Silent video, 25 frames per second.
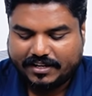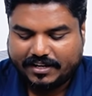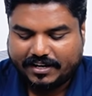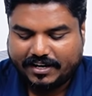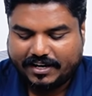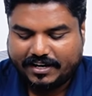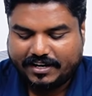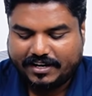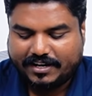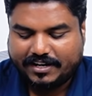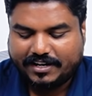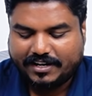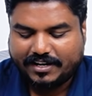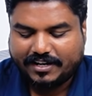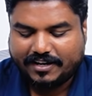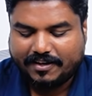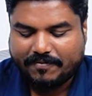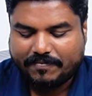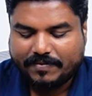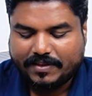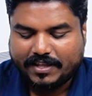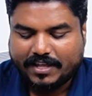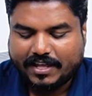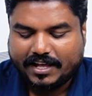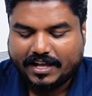
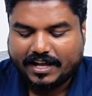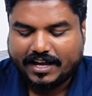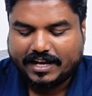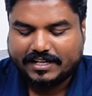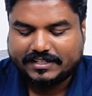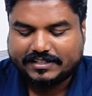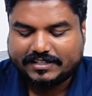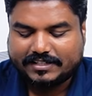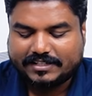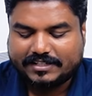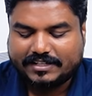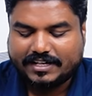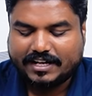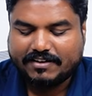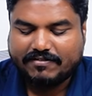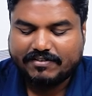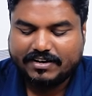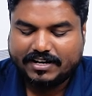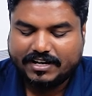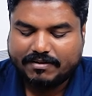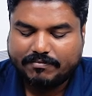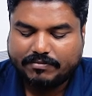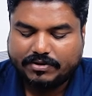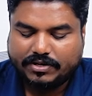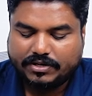India has
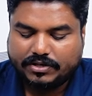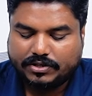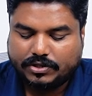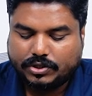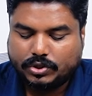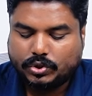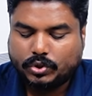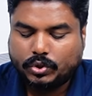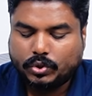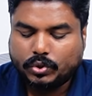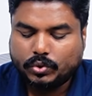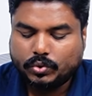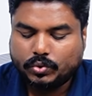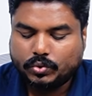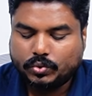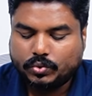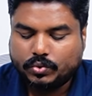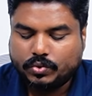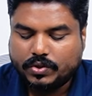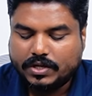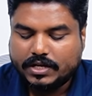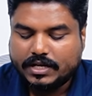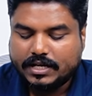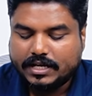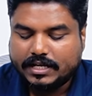developed
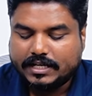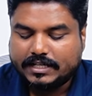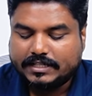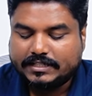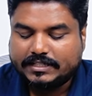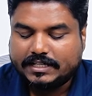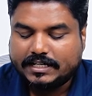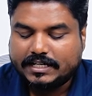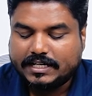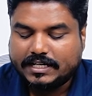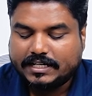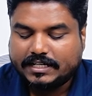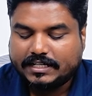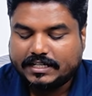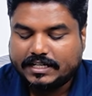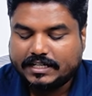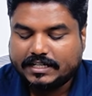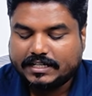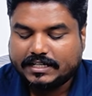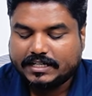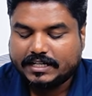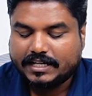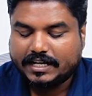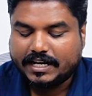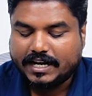2
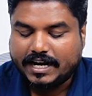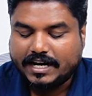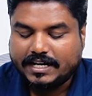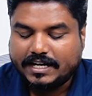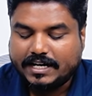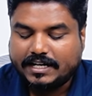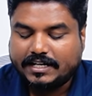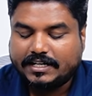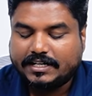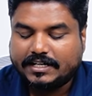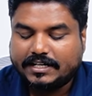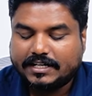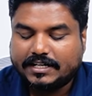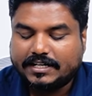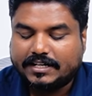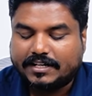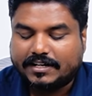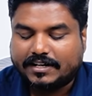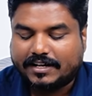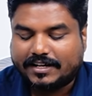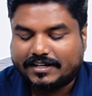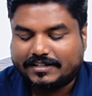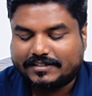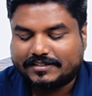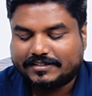genetic edited
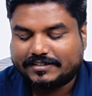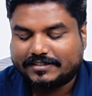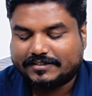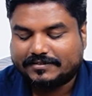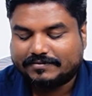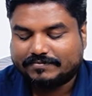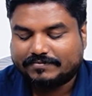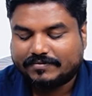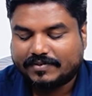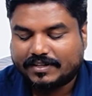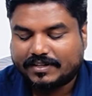rice.